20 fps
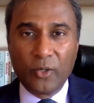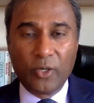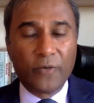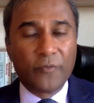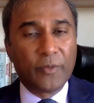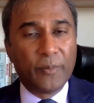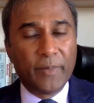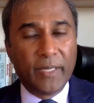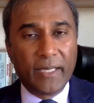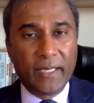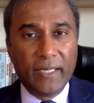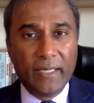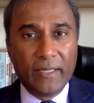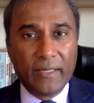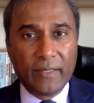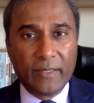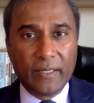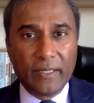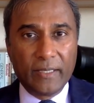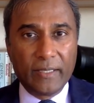Or if you make,
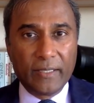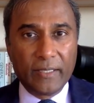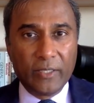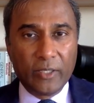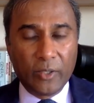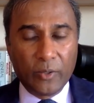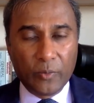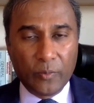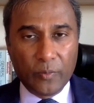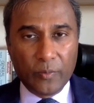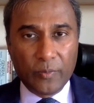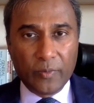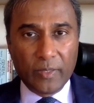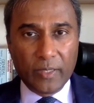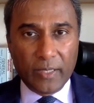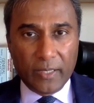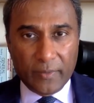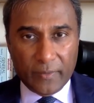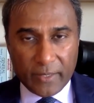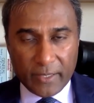
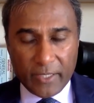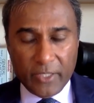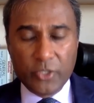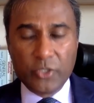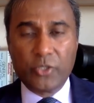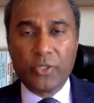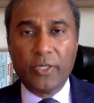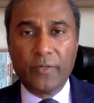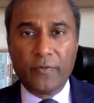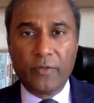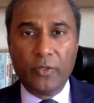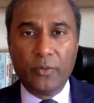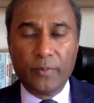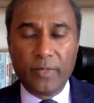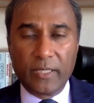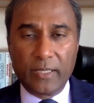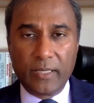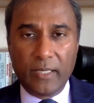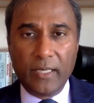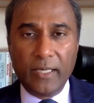the history of
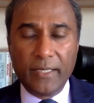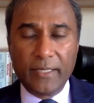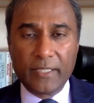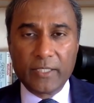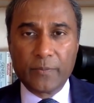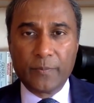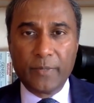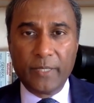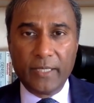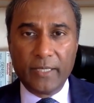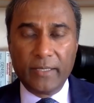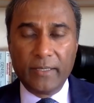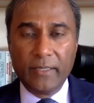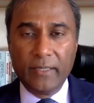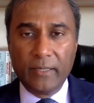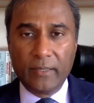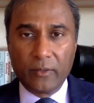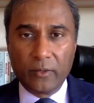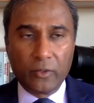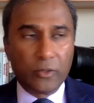humankind has
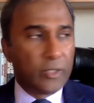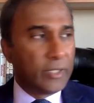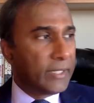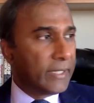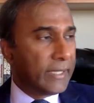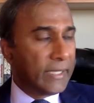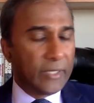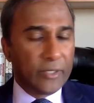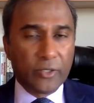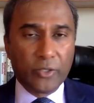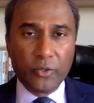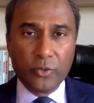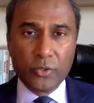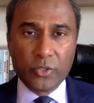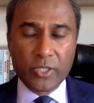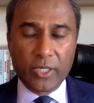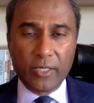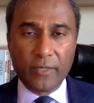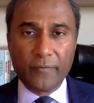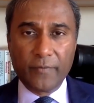been learning how to
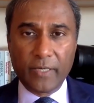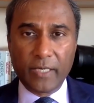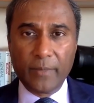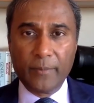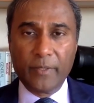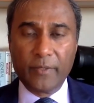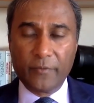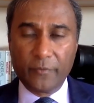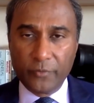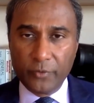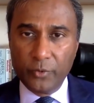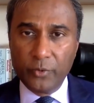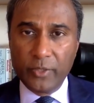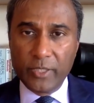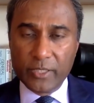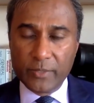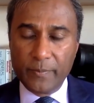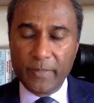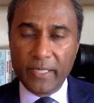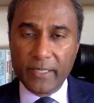use our environment,
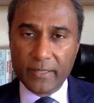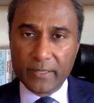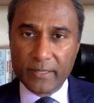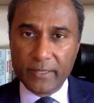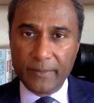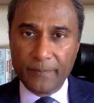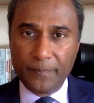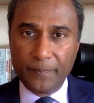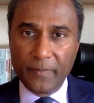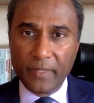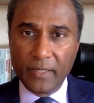food as medicine.